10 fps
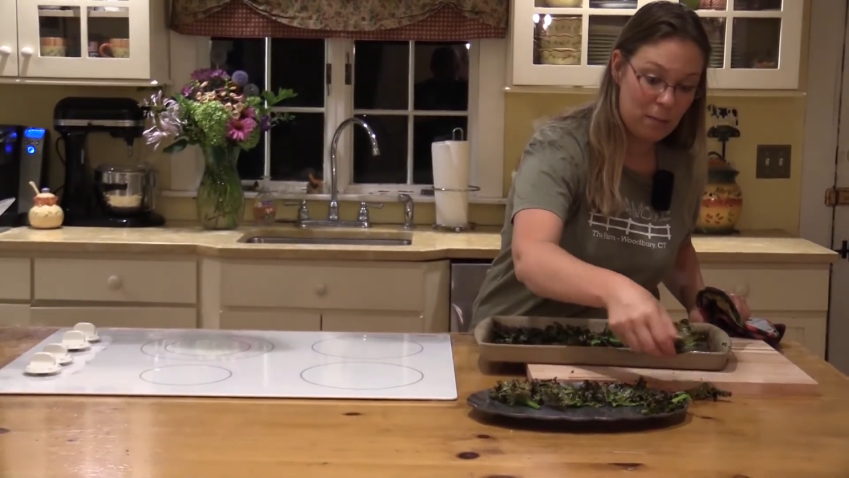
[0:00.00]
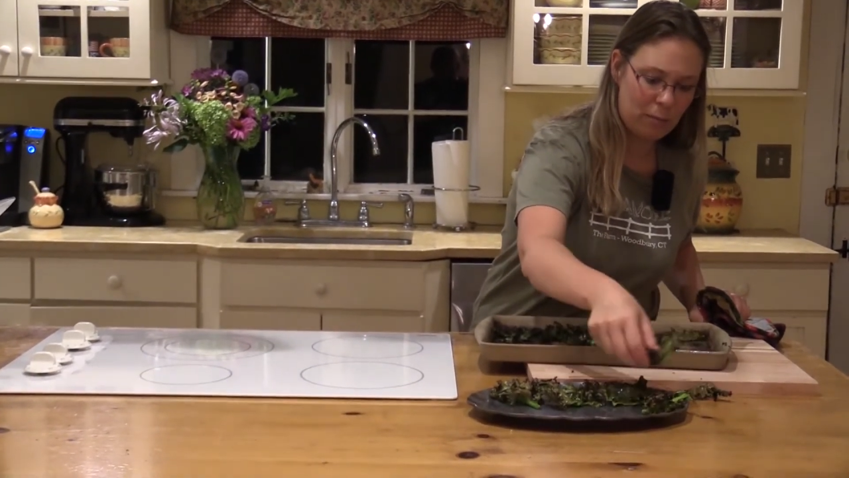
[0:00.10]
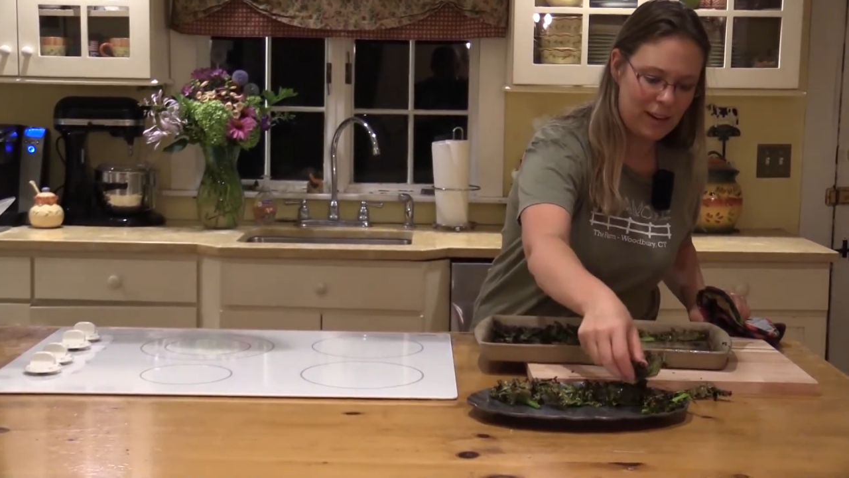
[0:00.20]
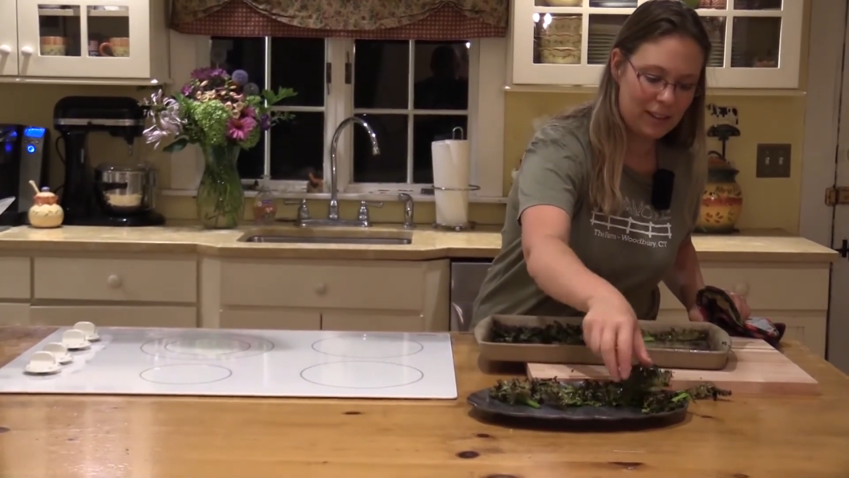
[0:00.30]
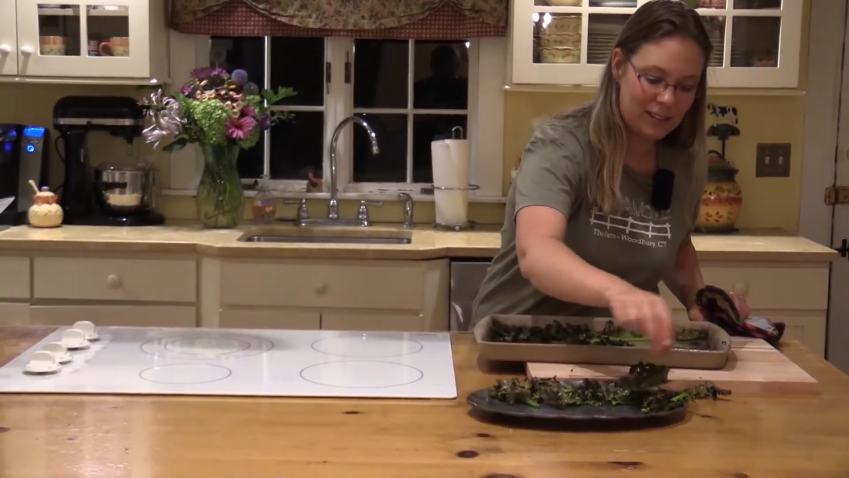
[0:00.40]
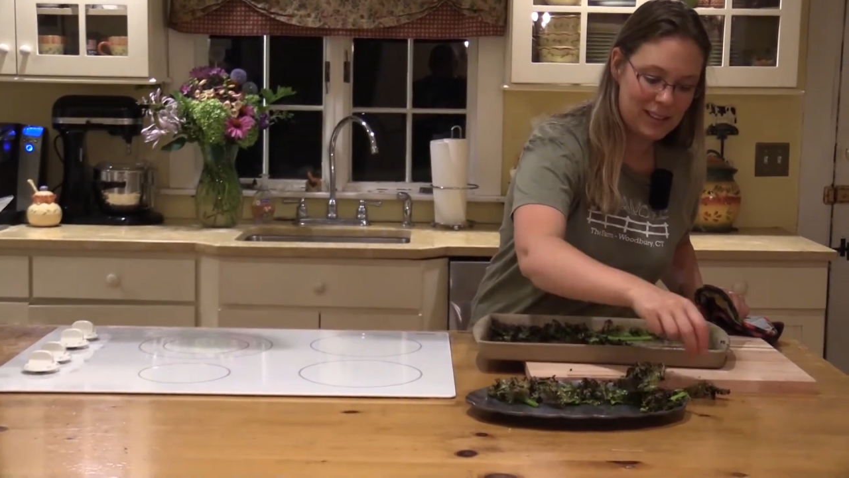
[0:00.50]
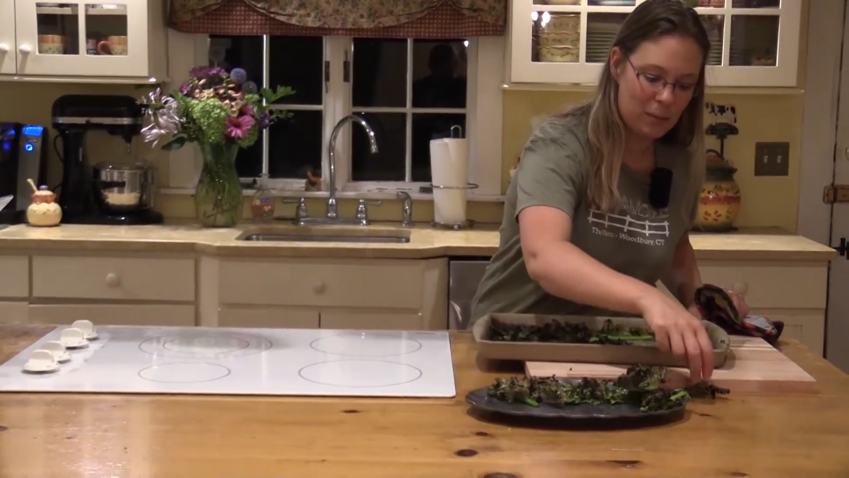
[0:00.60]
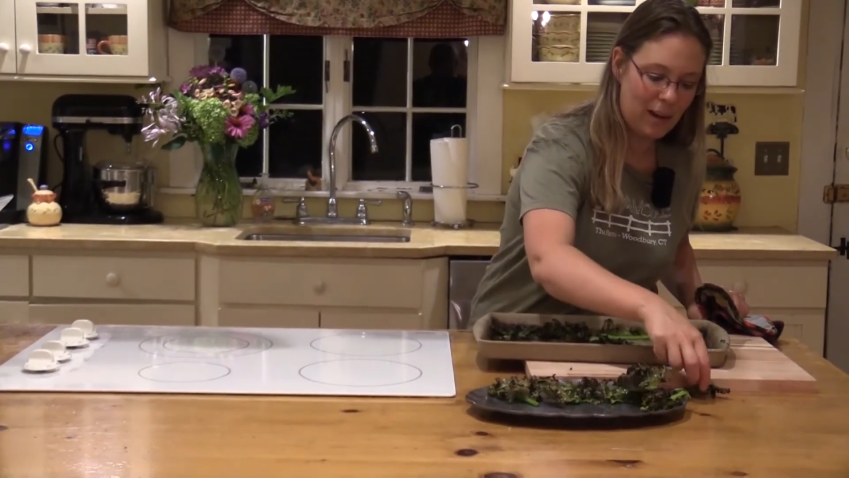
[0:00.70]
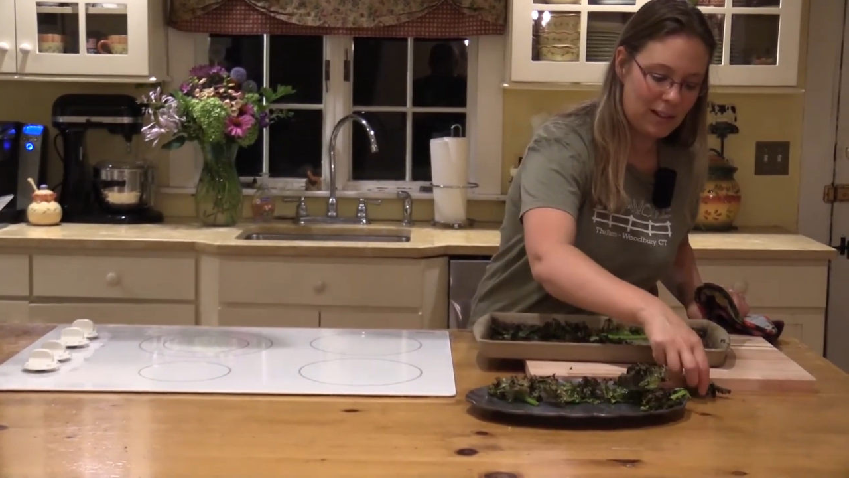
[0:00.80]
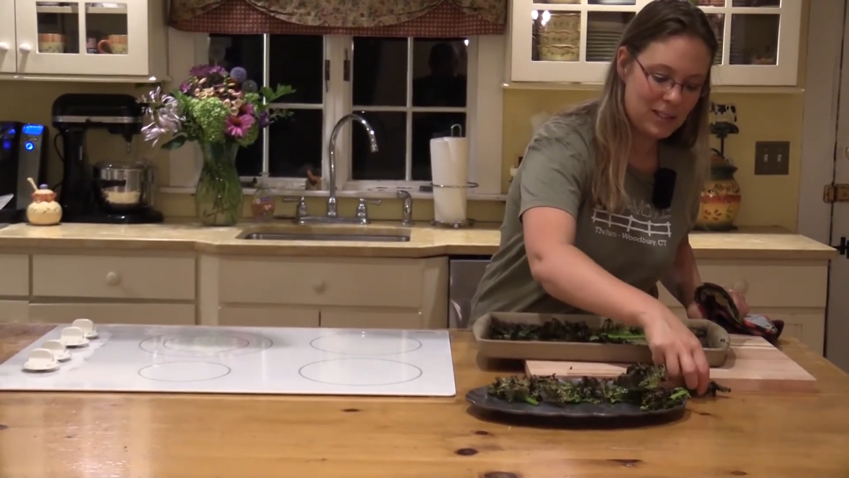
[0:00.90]
brittle as
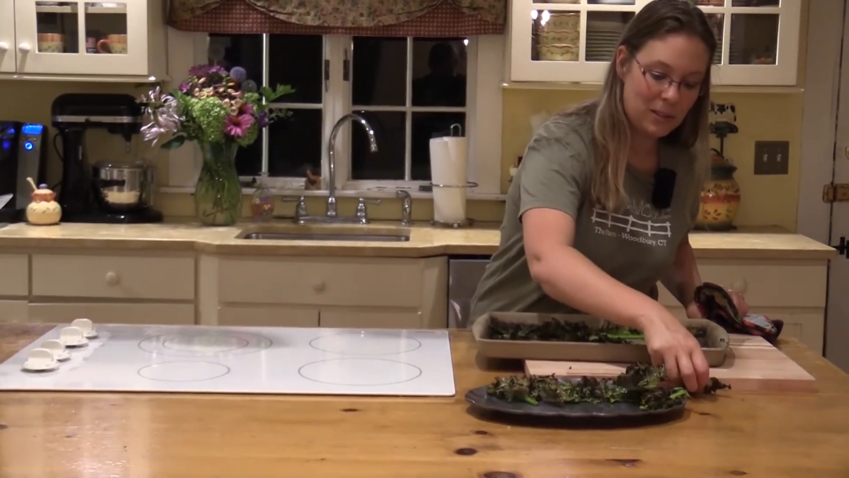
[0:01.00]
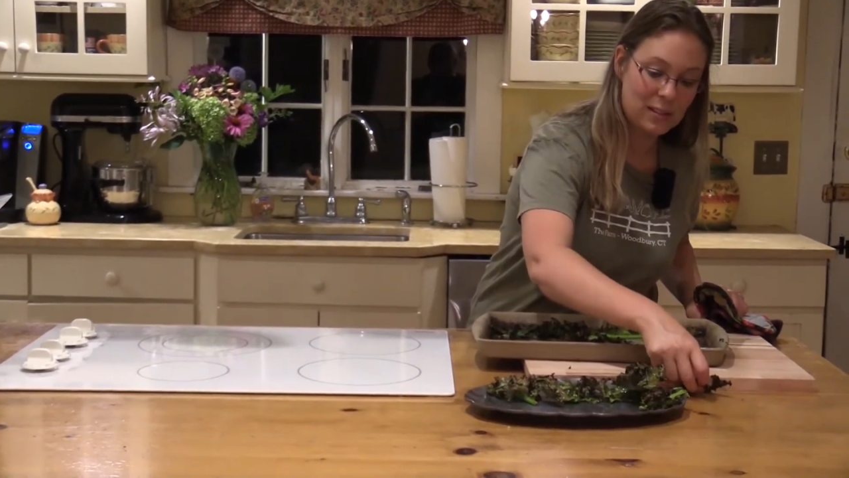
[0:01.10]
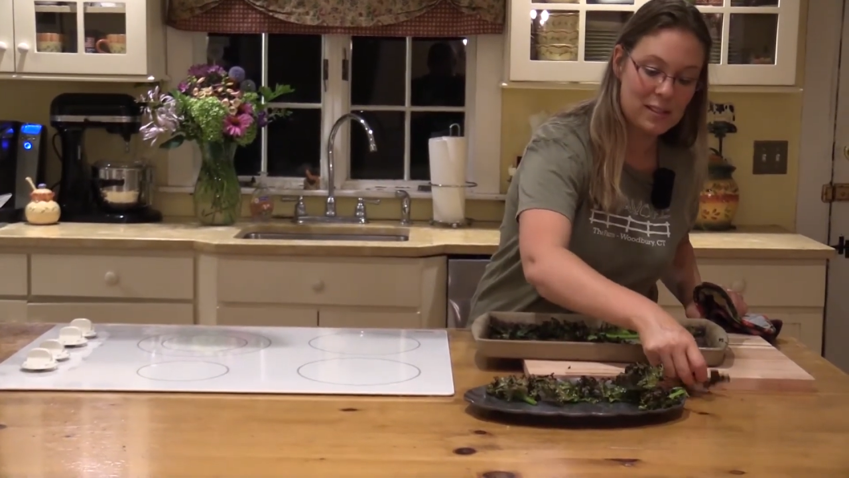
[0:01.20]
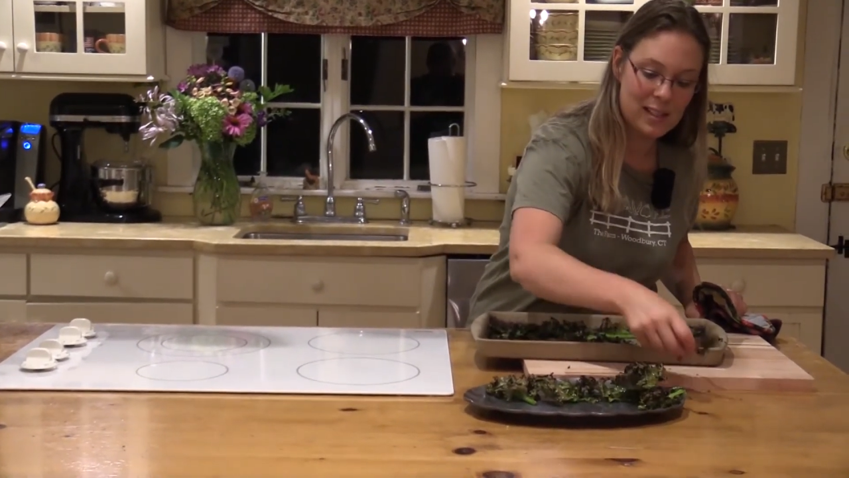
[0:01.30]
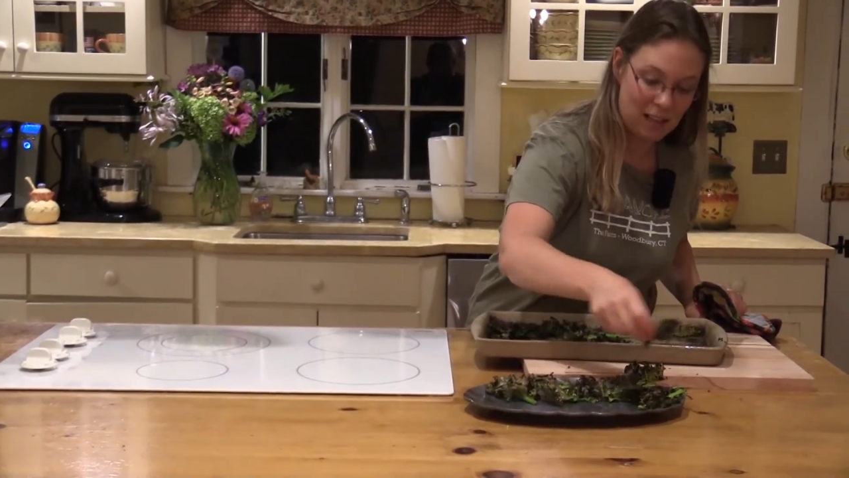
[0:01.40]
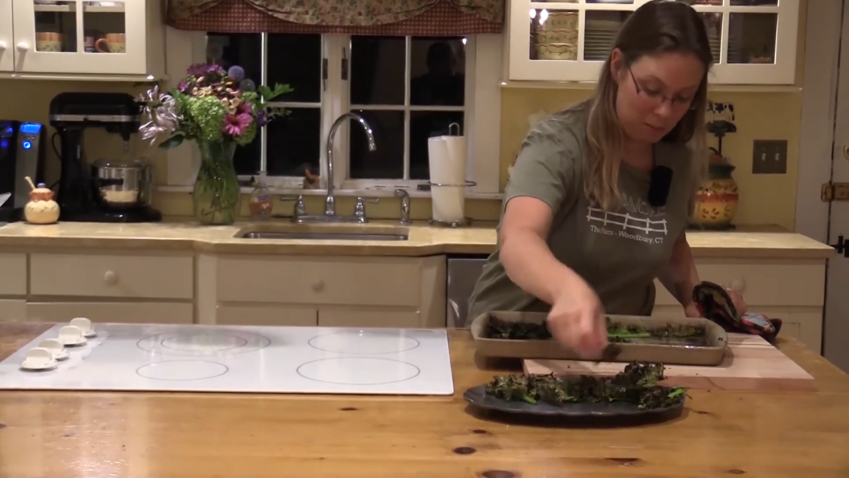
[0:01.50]
well, as you can see.